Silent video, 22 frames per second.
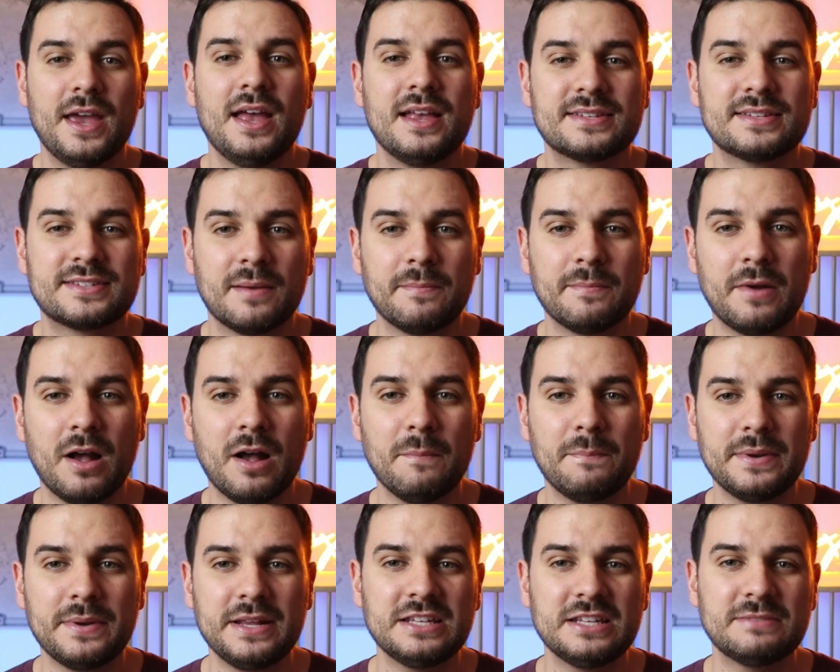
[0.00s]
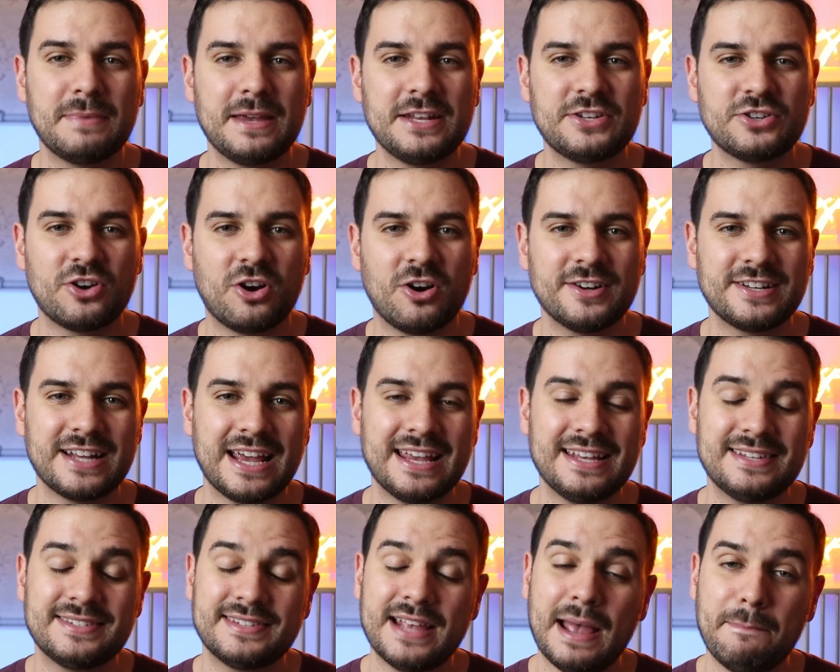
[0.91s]
some companies may charge a
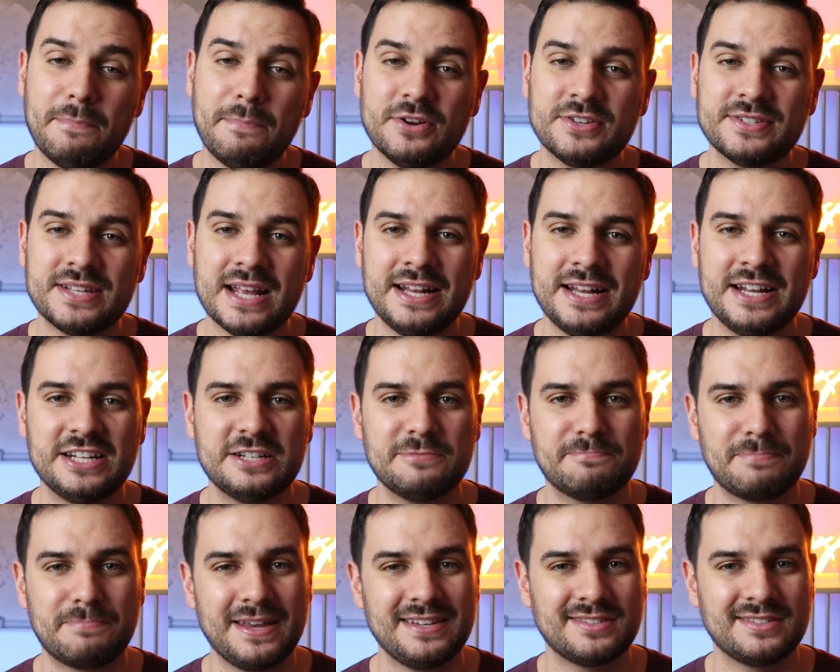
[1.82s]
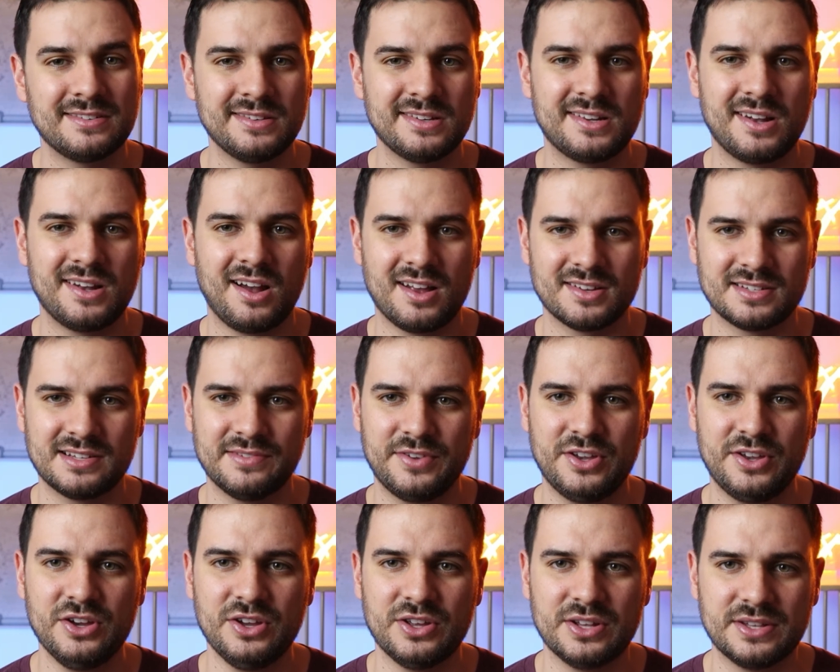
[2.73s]
set percentage based on the cost of
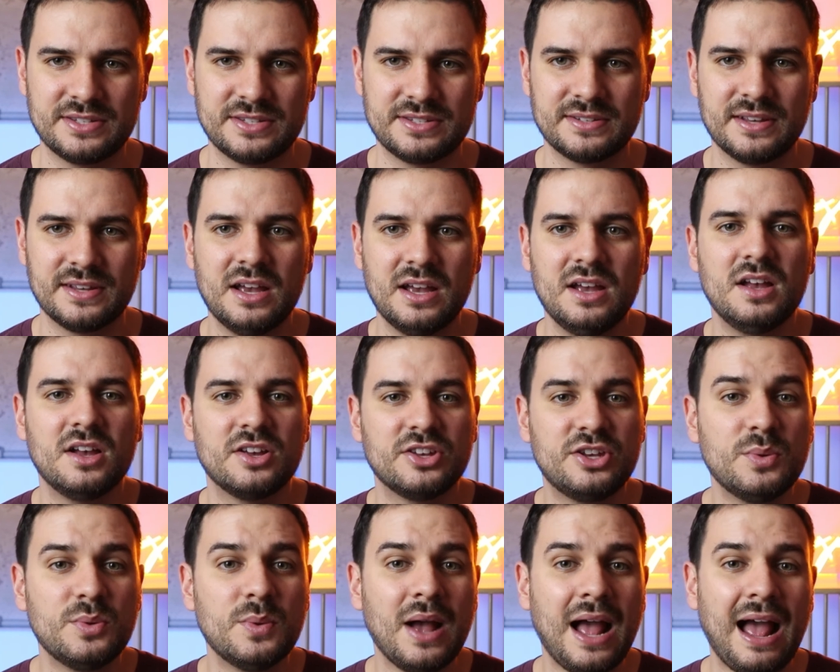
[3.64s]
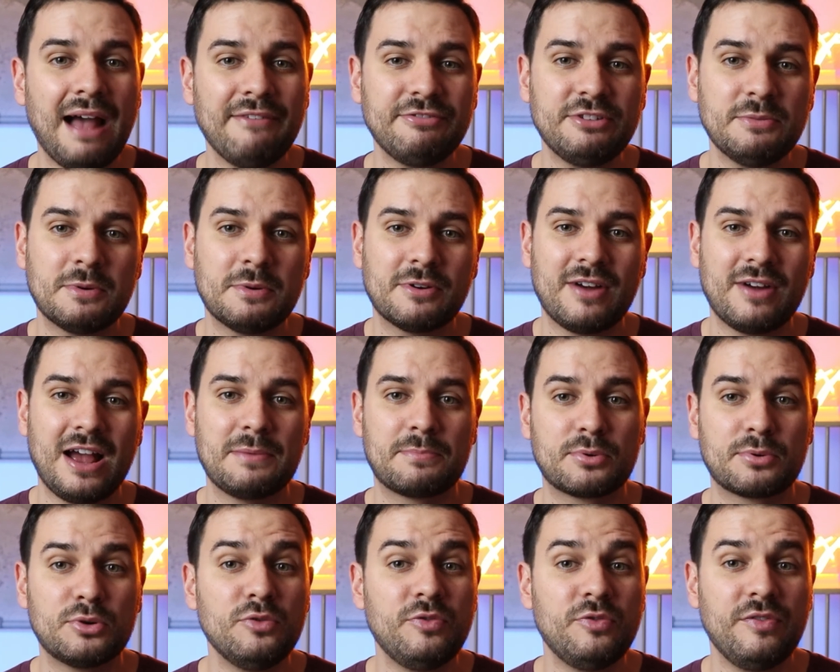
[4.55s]
goods. You will have to provide
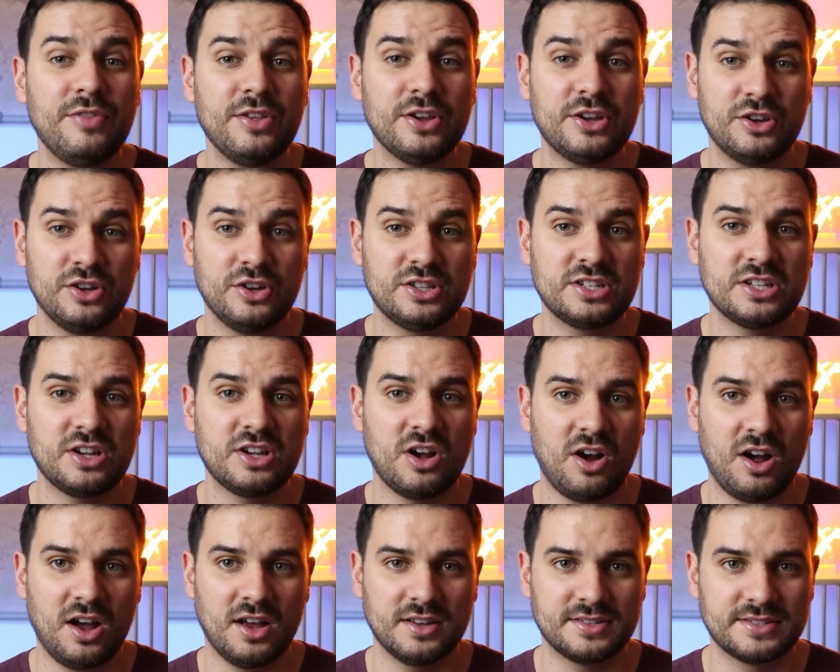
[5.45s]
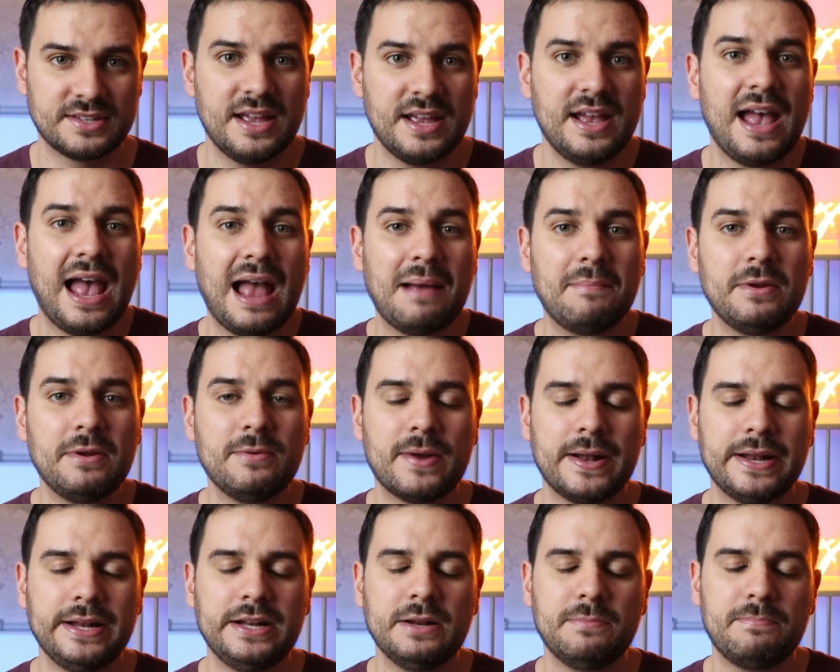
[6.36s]
proof of the goods cost and be
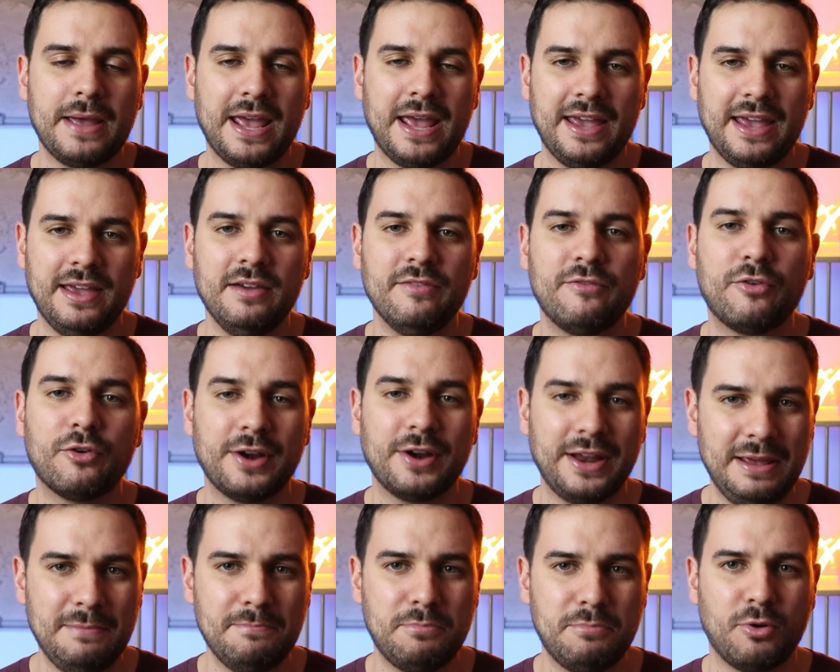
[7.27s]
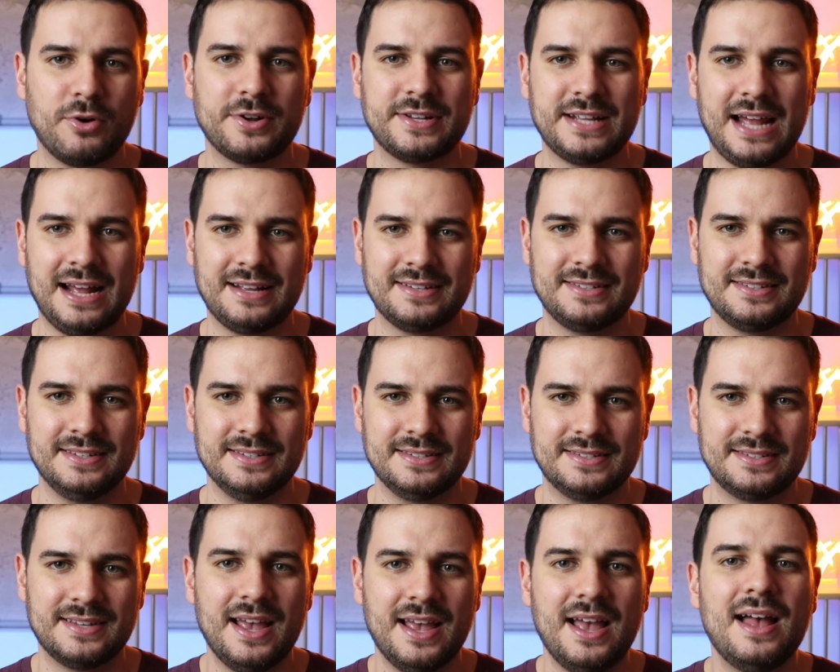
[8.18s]
ready to pay for import taxes.
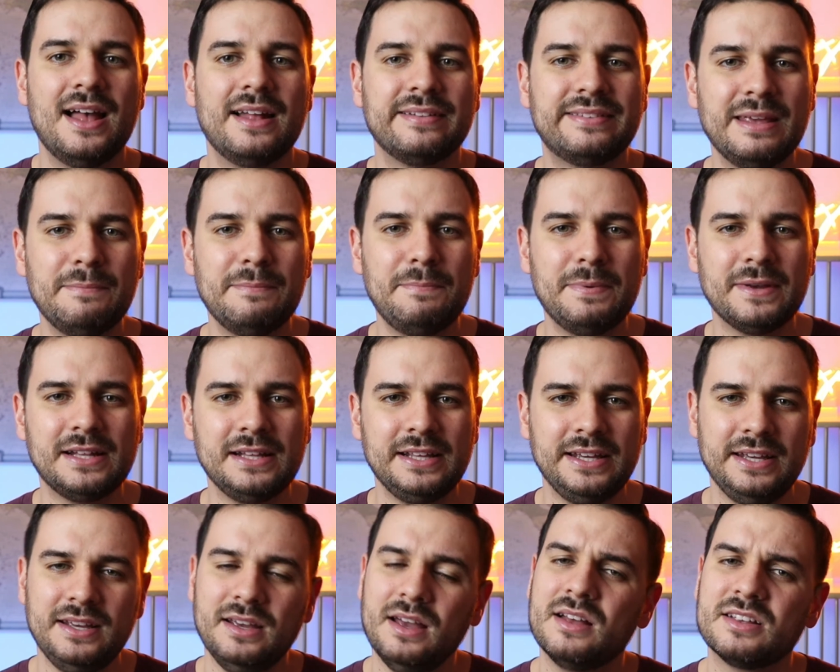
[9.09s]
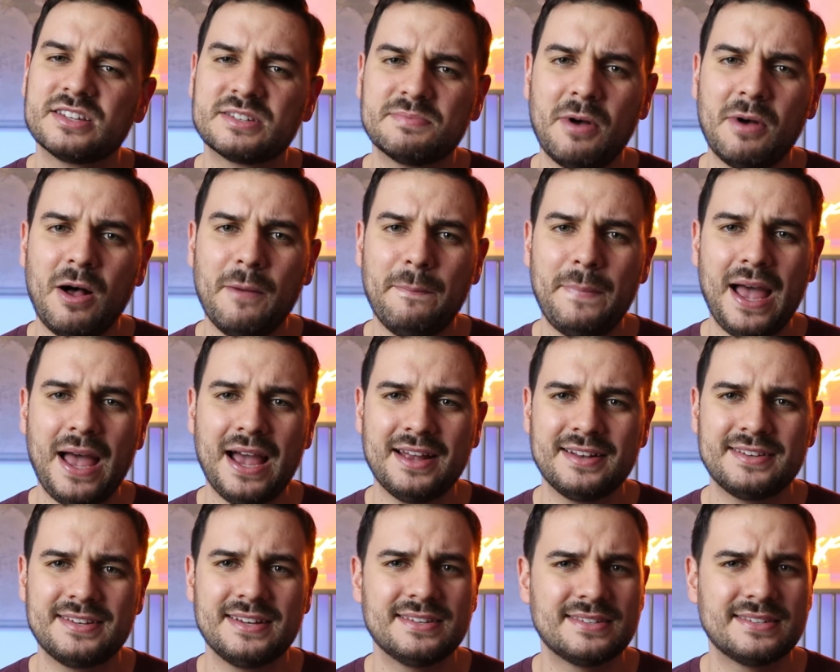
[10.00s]
Typically, small
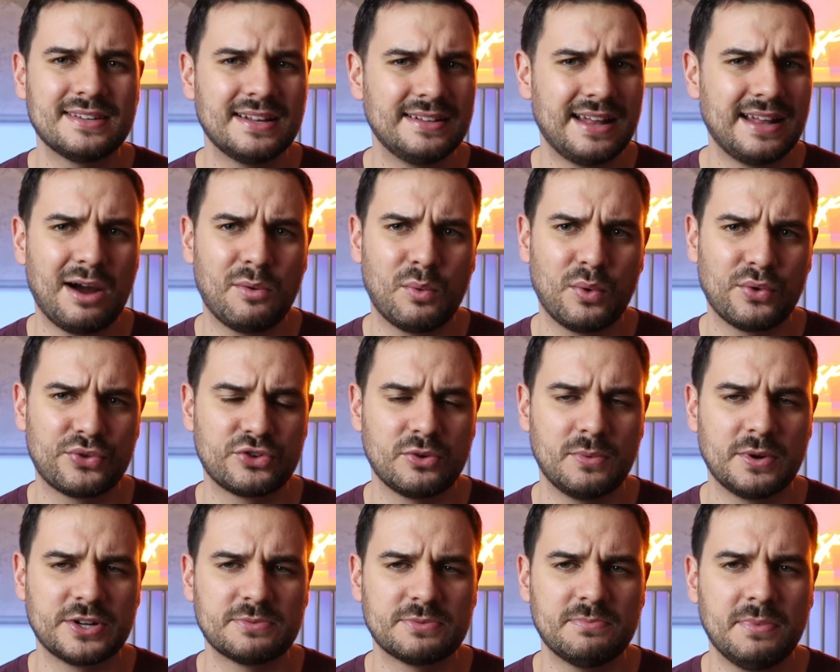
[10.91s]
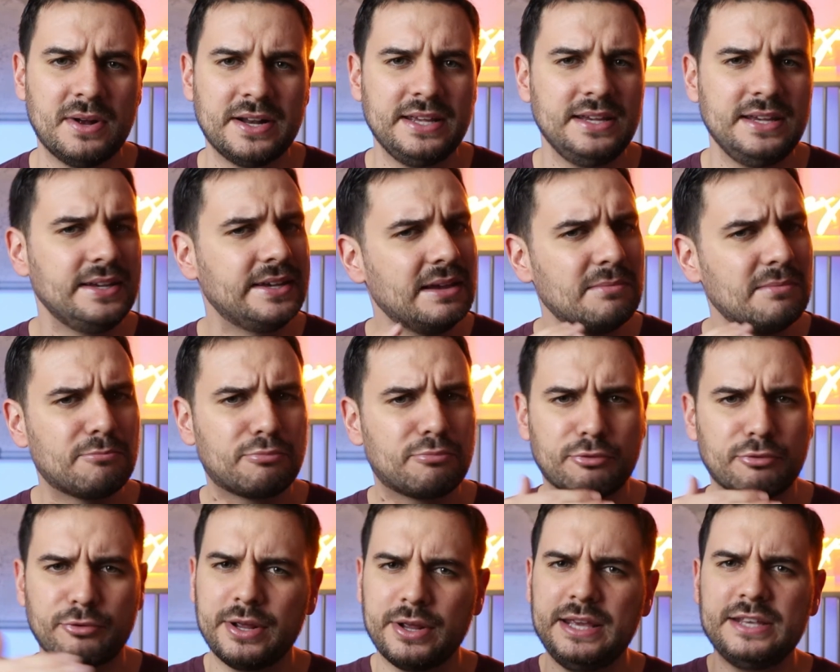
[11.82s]
packages not worth so much money can
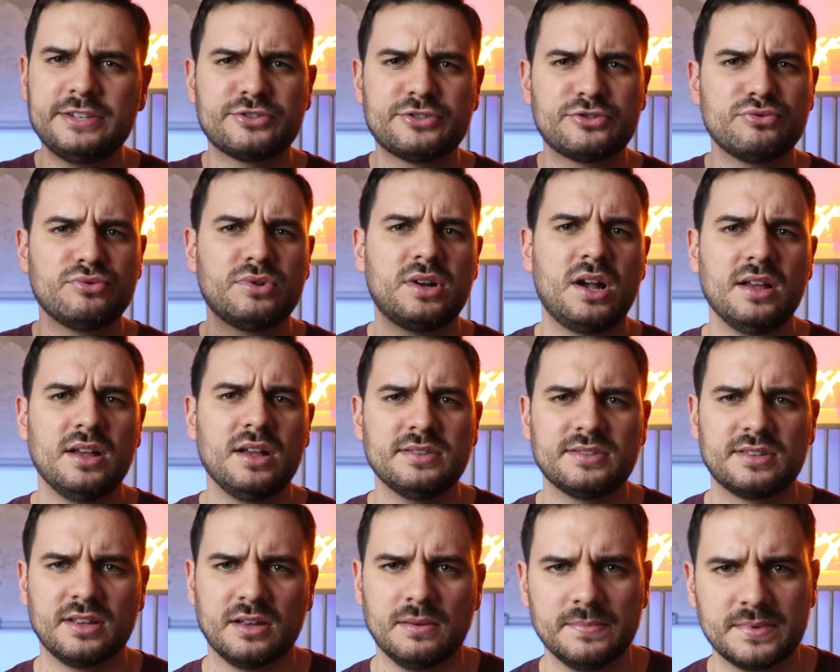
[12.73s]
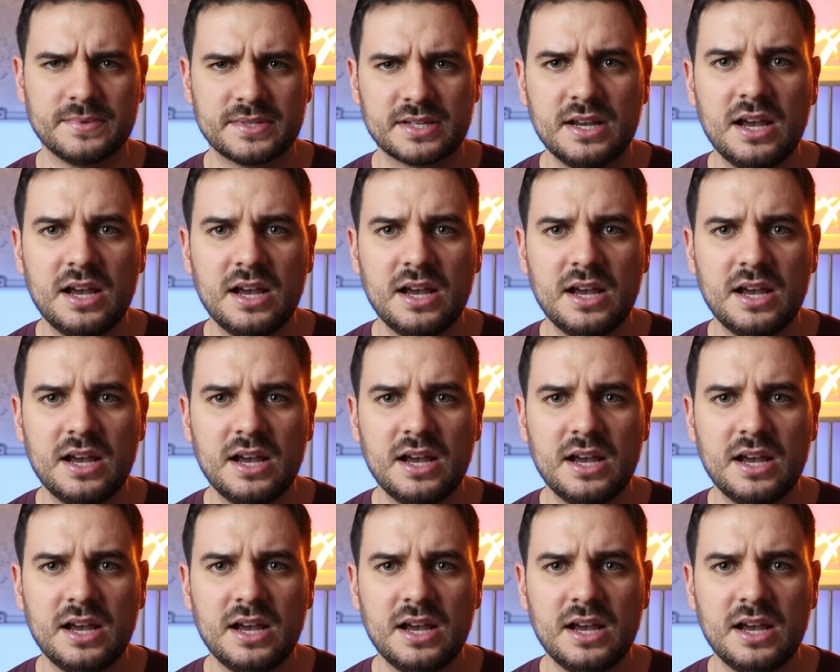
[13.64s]
breeze through customs.